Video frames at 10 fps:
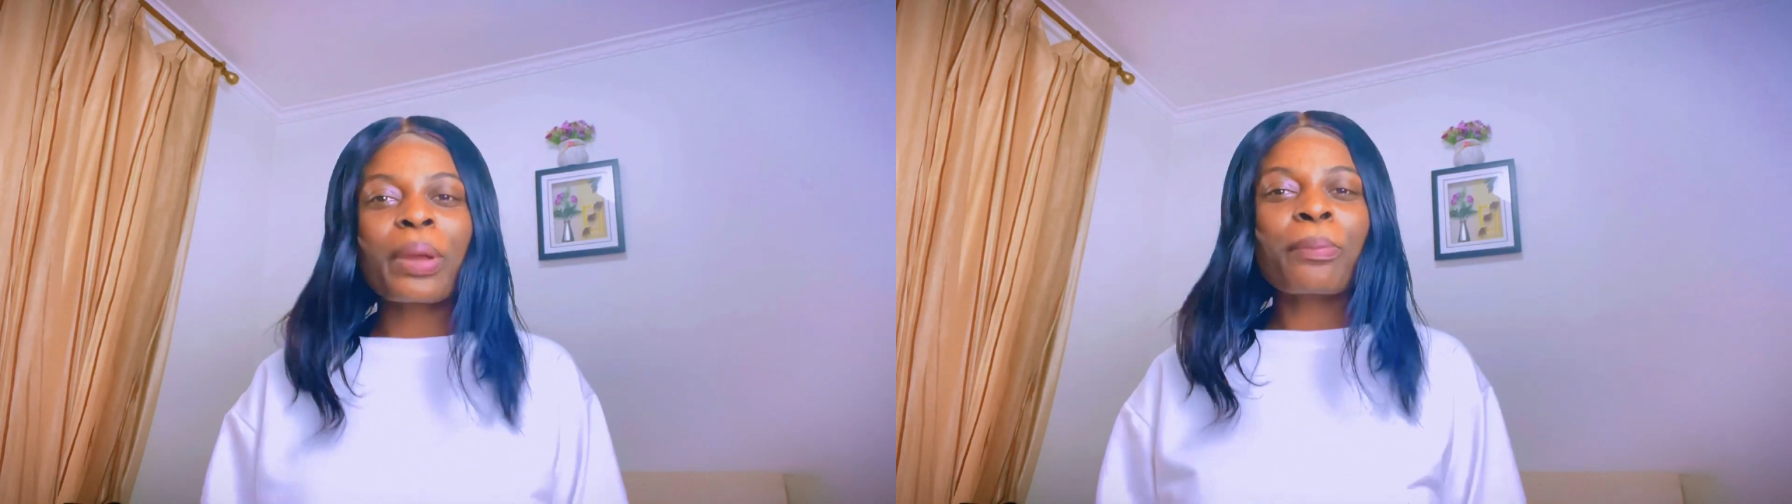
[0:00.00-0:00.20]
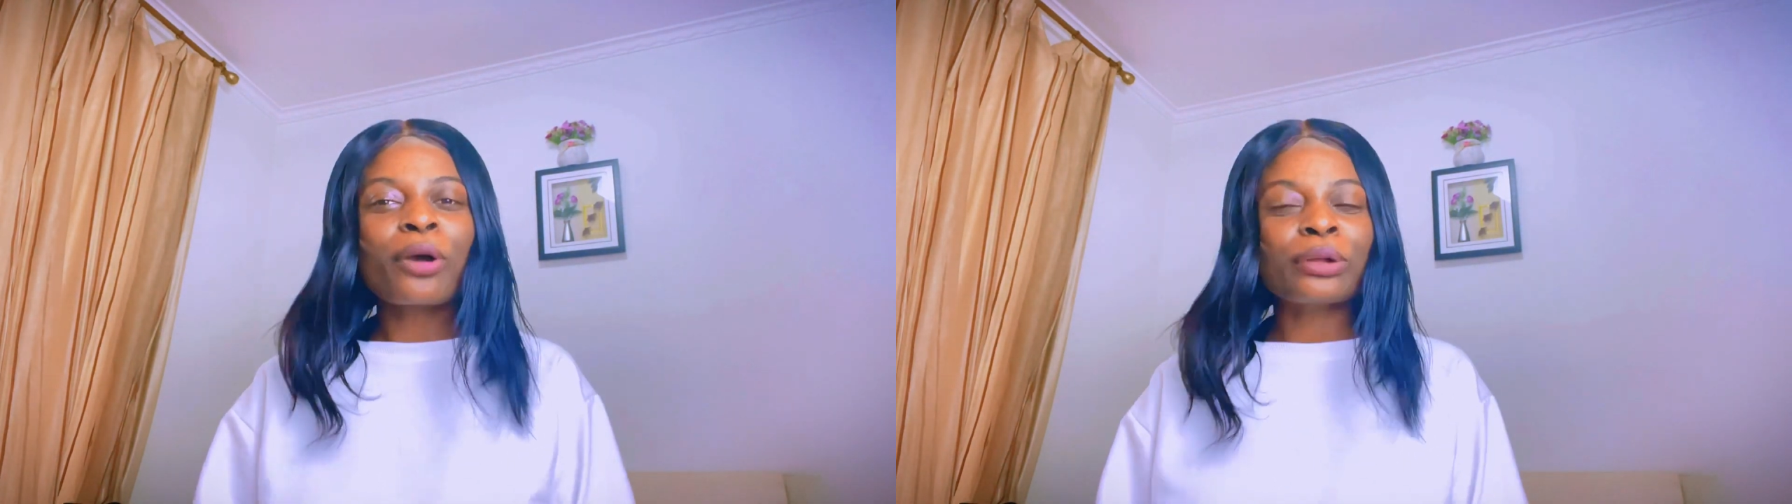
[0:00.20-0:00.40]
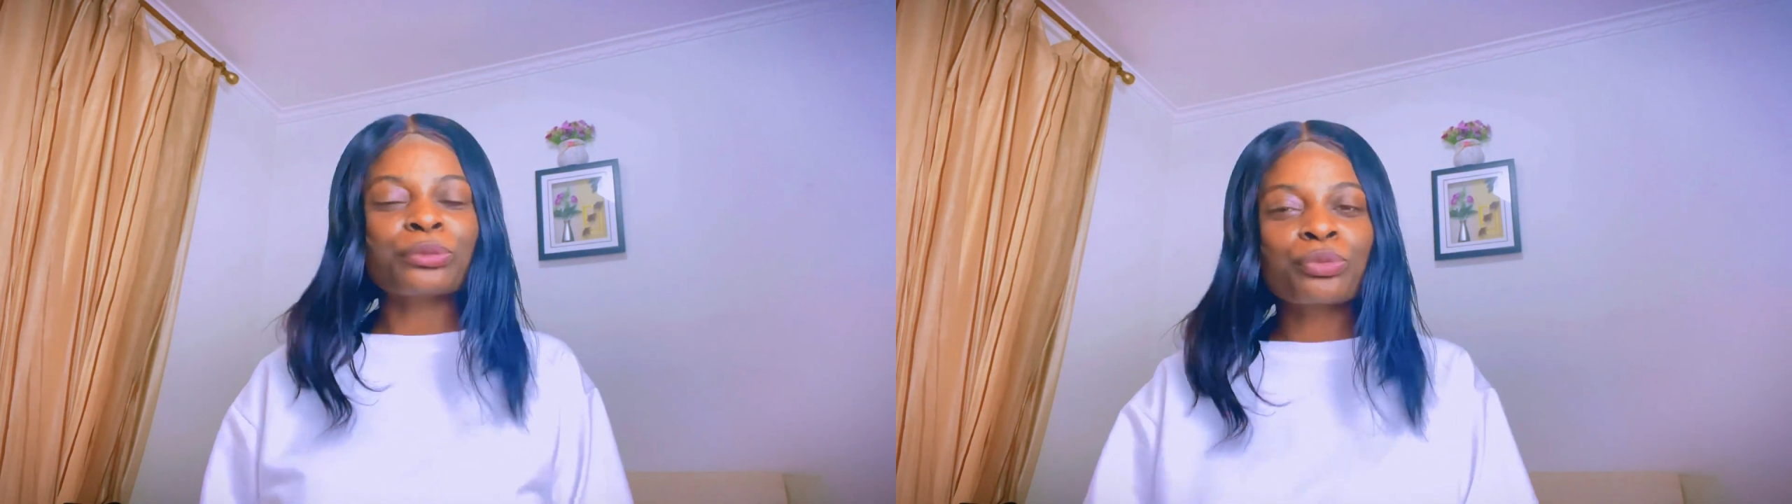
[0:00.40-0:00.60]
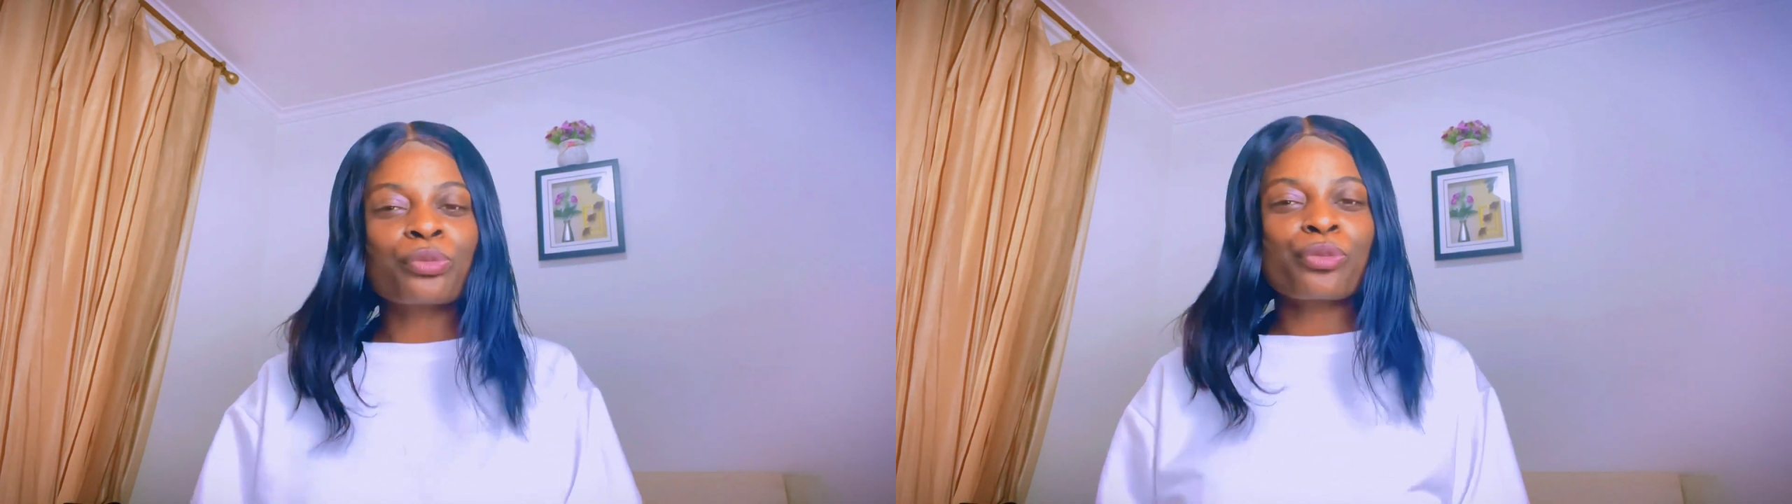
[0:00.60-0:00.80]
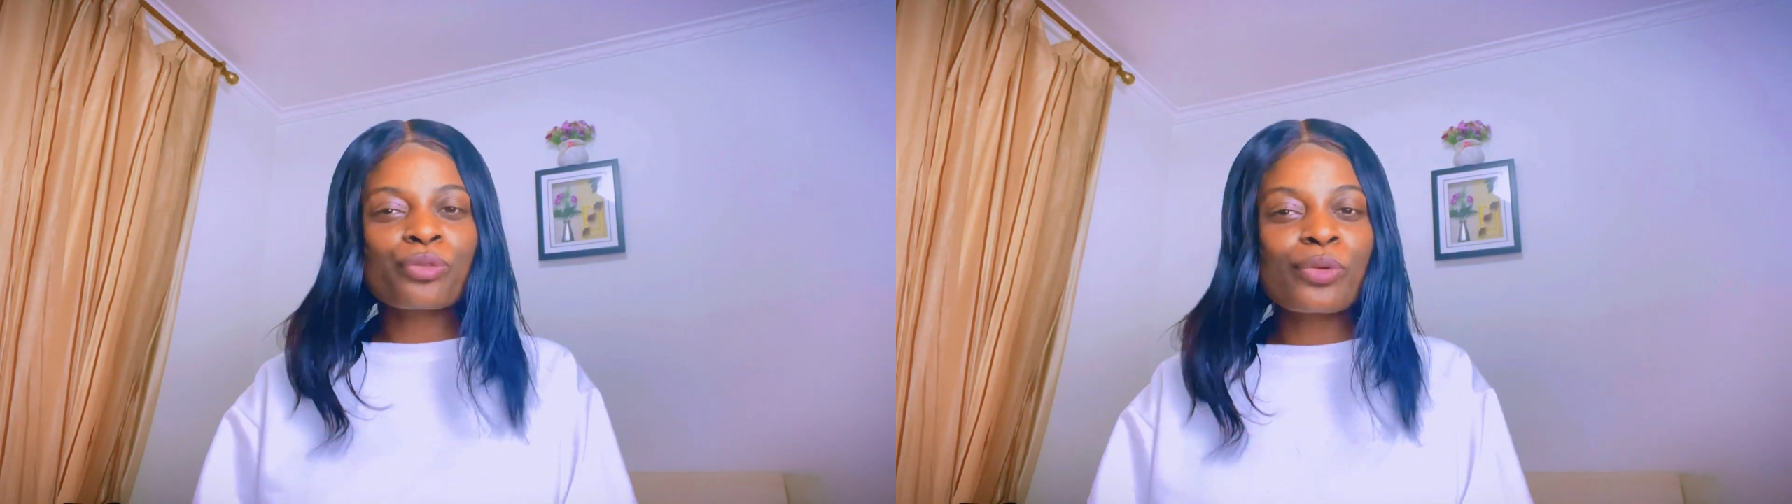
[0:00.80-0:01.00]

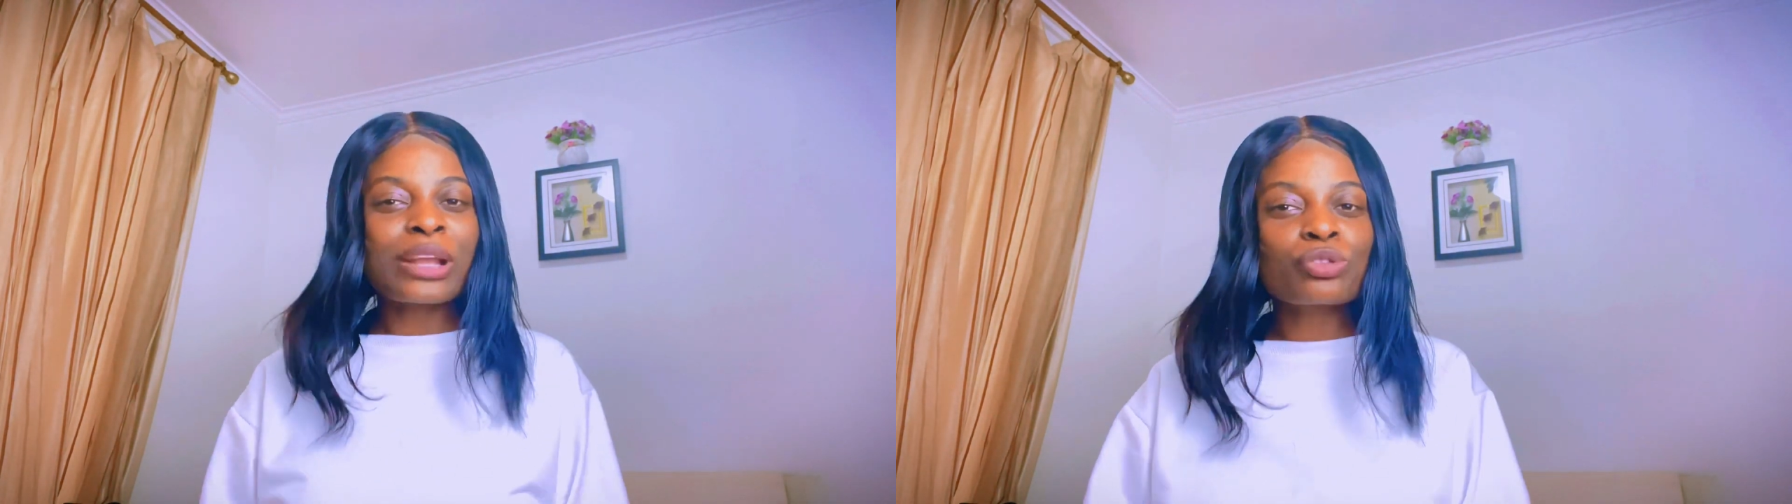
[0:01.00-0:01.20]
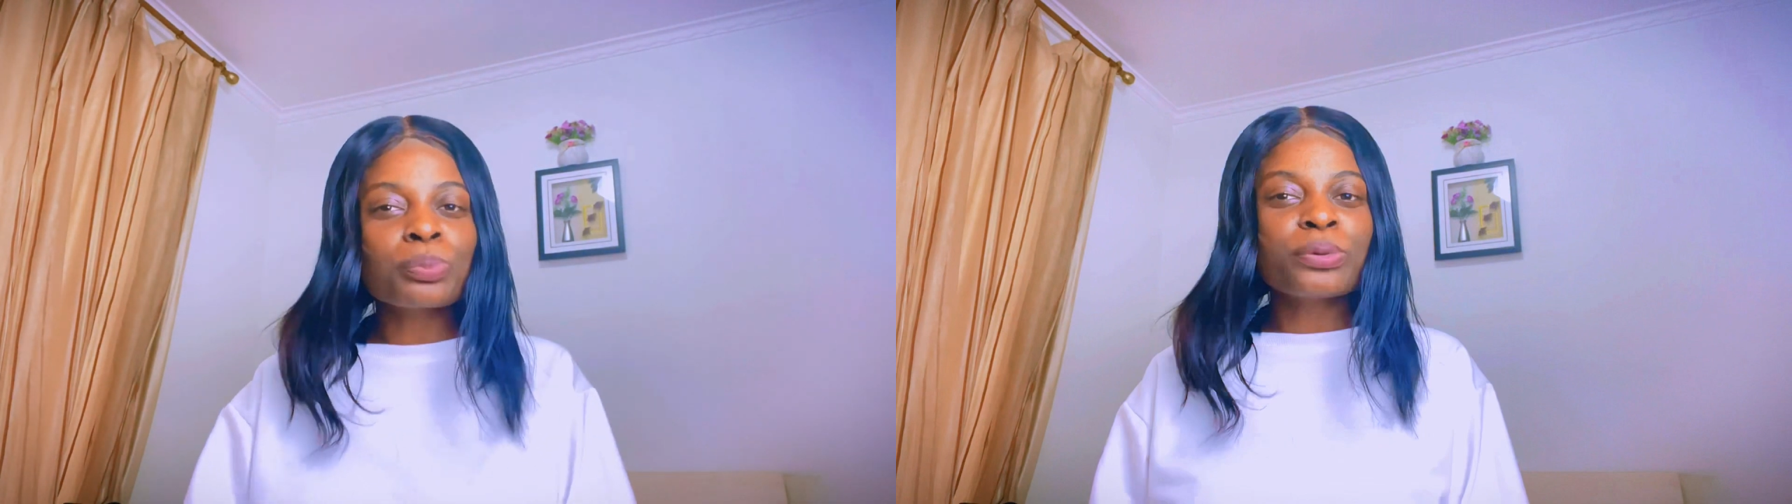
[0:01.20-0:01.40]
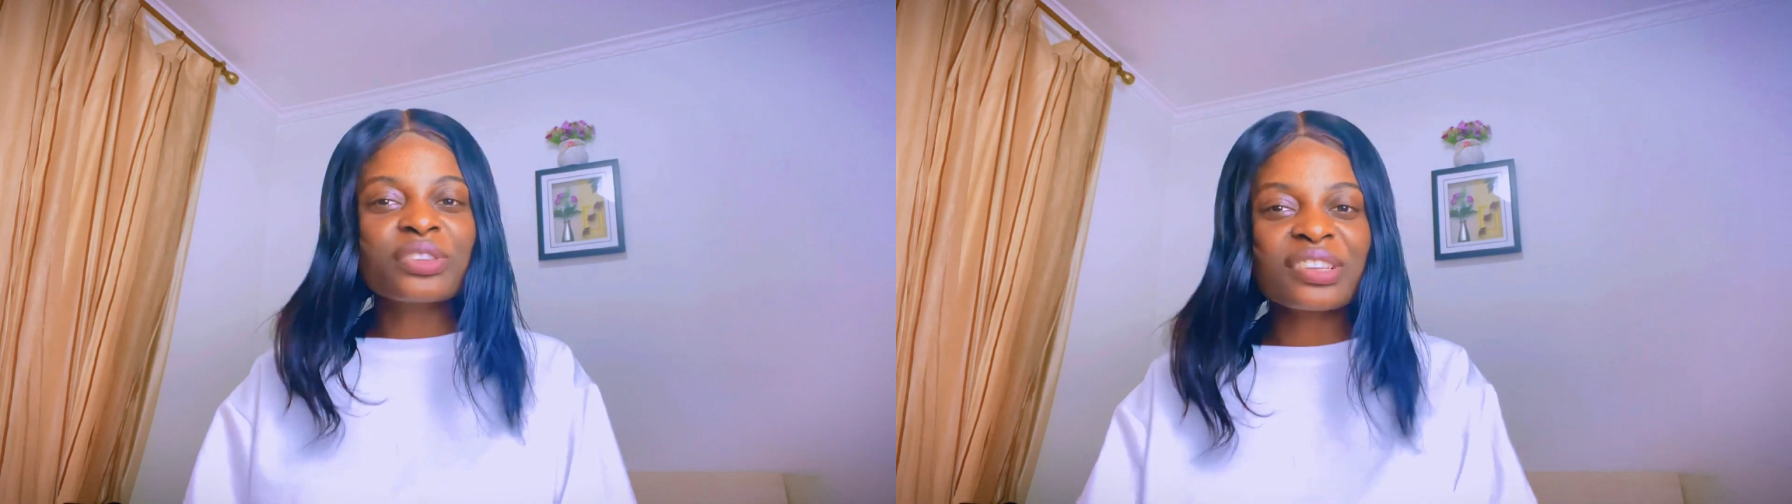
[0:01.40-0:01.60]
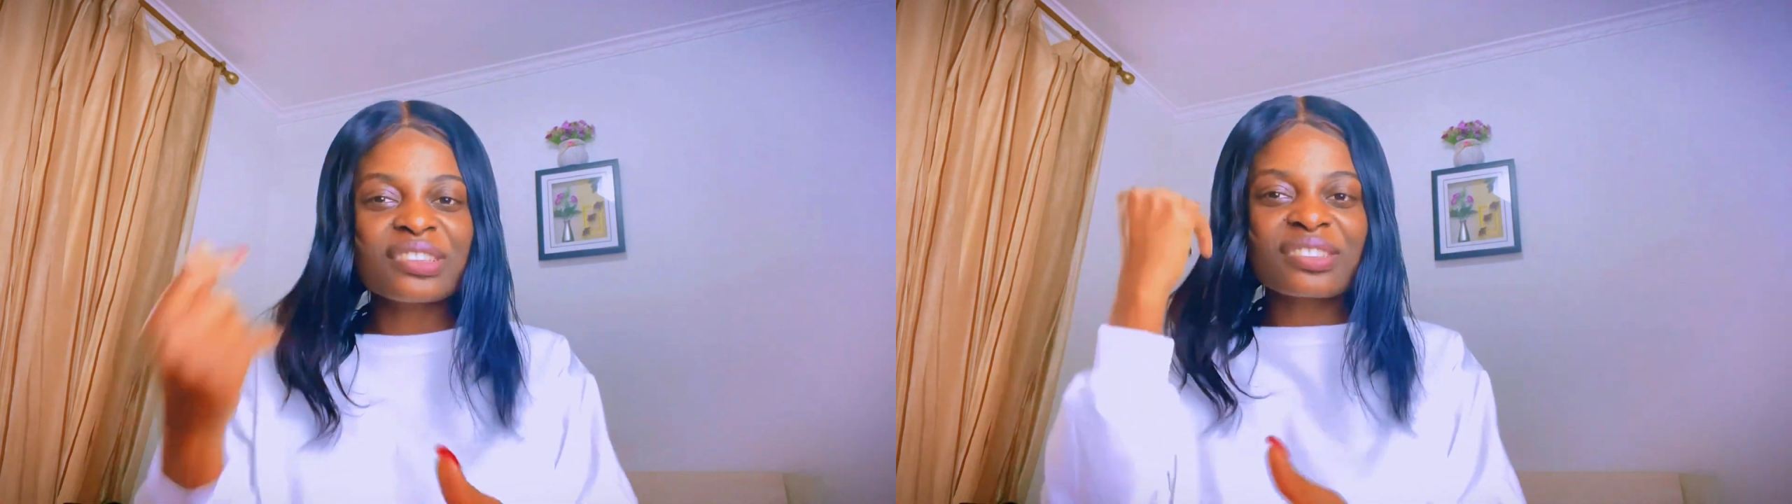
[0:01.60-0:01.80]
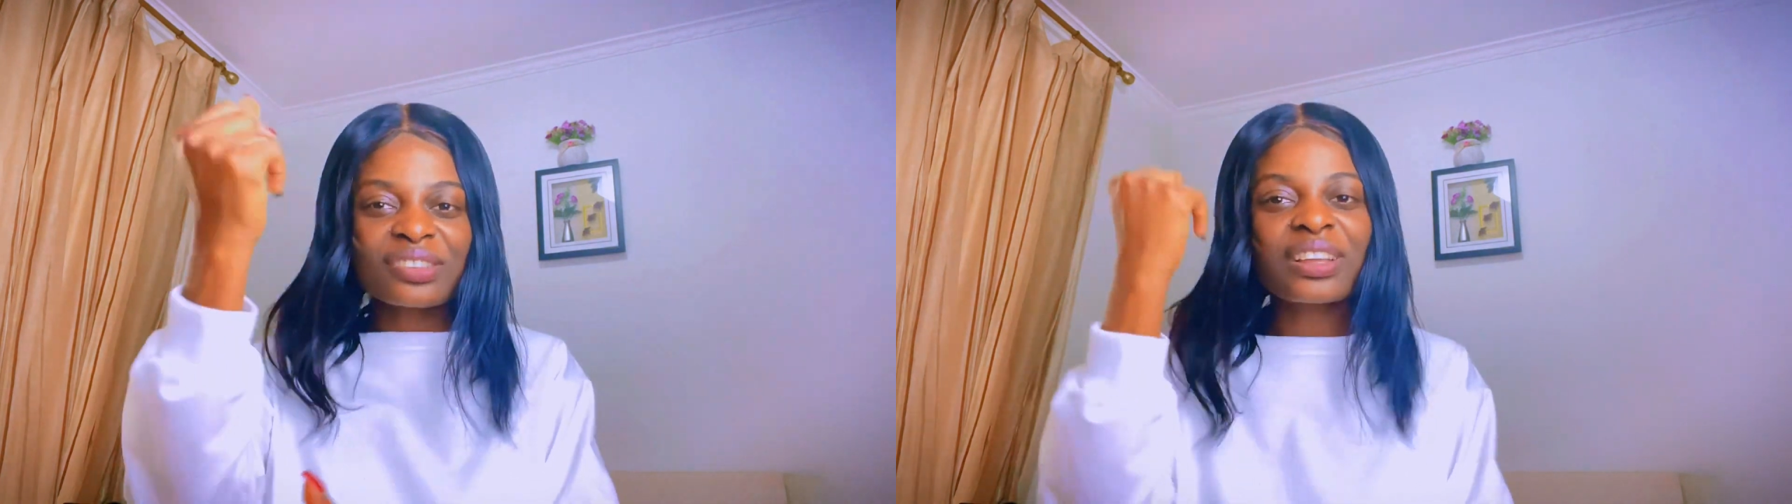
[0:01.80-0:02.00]
where to put
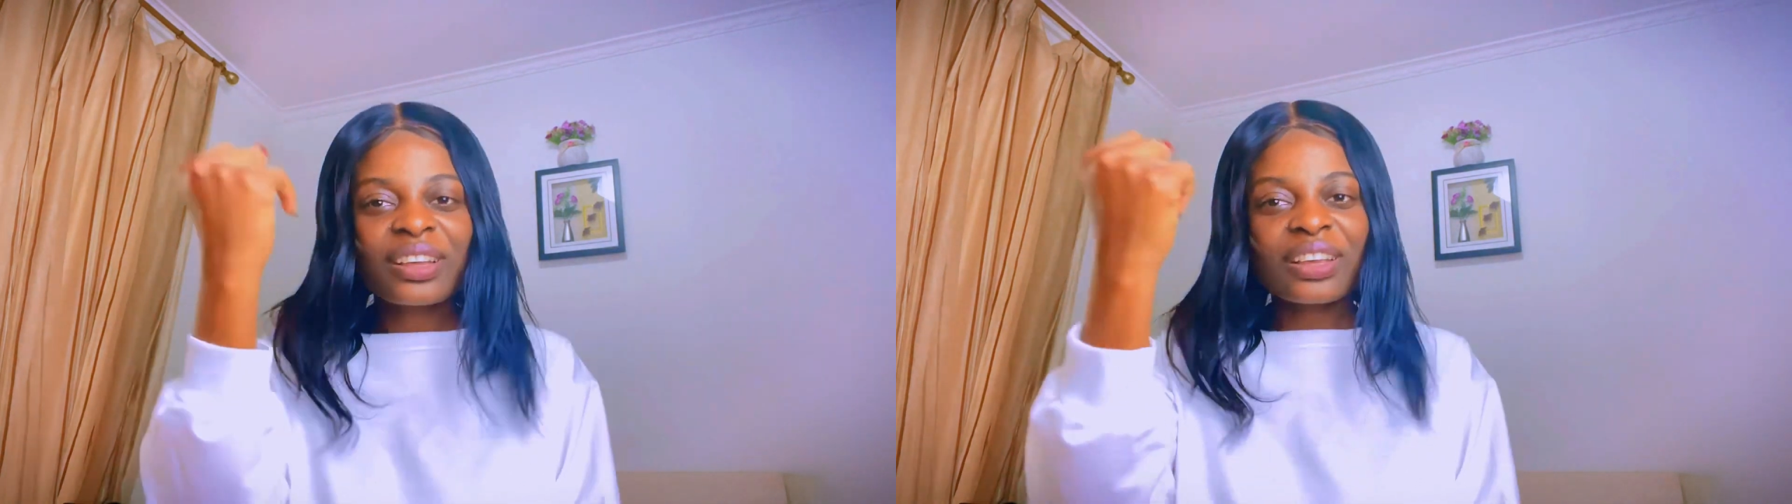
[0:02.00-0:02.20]
his,